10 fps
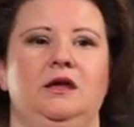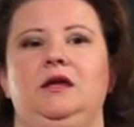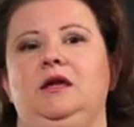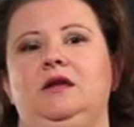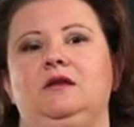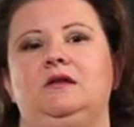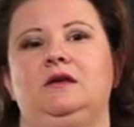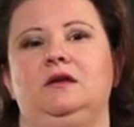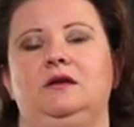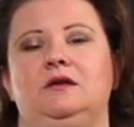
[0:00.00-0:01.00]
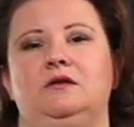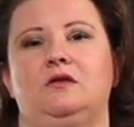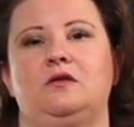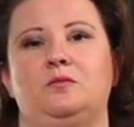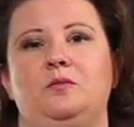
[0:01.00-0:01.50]
It
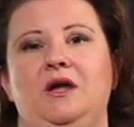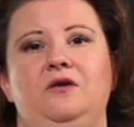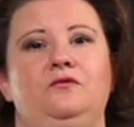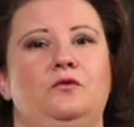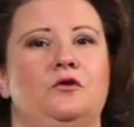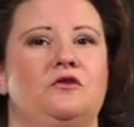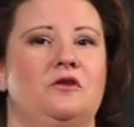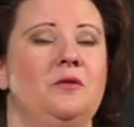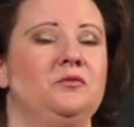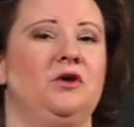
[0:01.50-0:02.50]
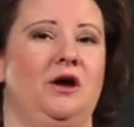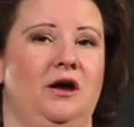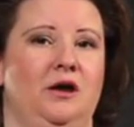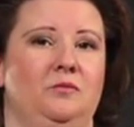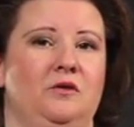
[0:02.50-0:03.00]
is paid for
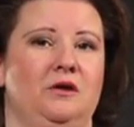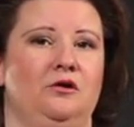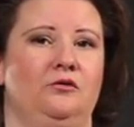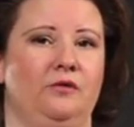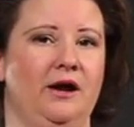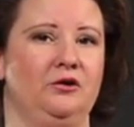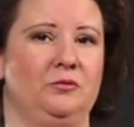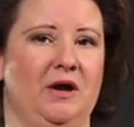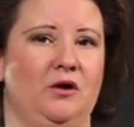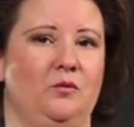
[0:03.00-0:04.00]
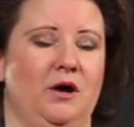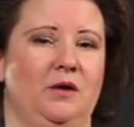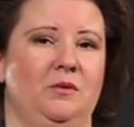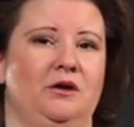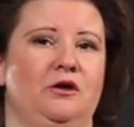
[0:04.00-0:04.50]
sometimes in a roundabout way
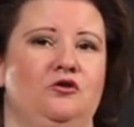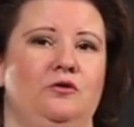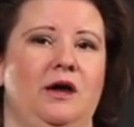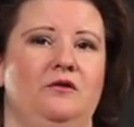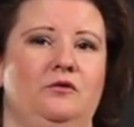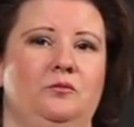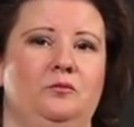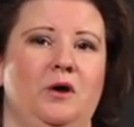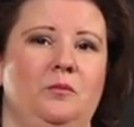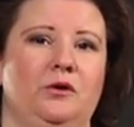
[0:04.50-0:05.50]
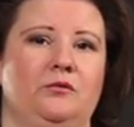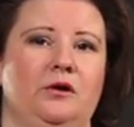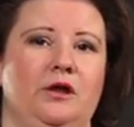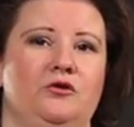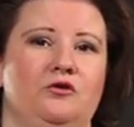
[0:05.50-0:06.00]
because you have a public
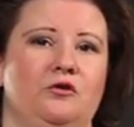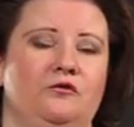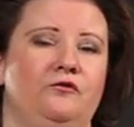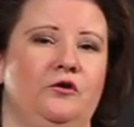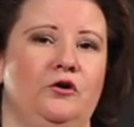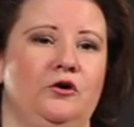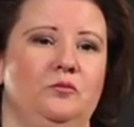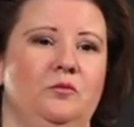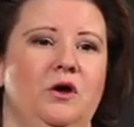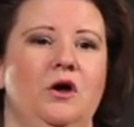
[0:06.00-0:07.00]
relations firm